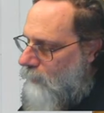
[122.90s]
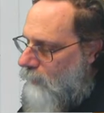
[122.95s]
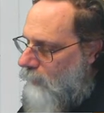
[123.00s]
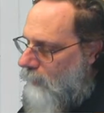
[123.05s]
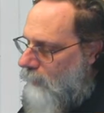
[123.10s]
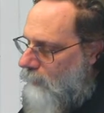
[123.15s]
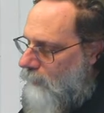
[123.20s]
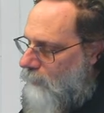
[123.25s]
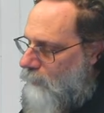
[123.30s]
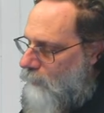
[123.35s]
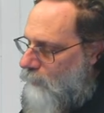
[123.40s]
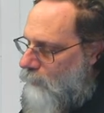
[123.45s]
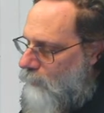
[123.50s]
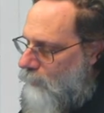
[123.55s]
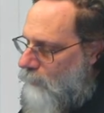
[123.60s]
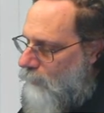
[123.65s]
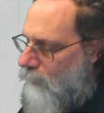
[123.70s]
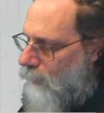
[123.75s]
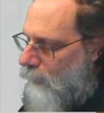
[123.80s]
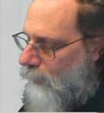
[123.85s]
I'm going to
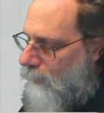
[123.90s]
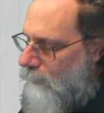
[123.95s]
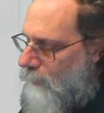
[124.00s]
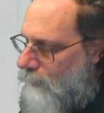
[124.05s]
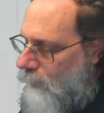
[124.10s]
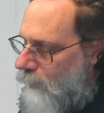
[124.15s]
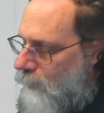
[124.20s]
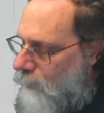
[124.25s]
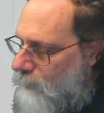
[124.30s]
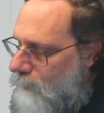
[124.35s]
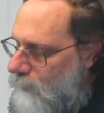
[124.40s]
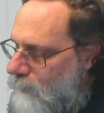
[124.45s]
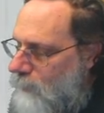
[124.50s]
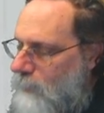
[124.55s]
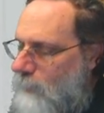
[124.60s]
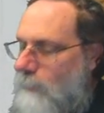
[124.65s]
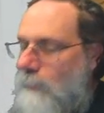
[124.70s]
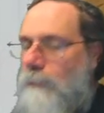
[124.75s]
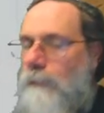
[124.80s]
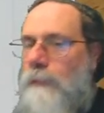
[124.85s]
use 100 ohms.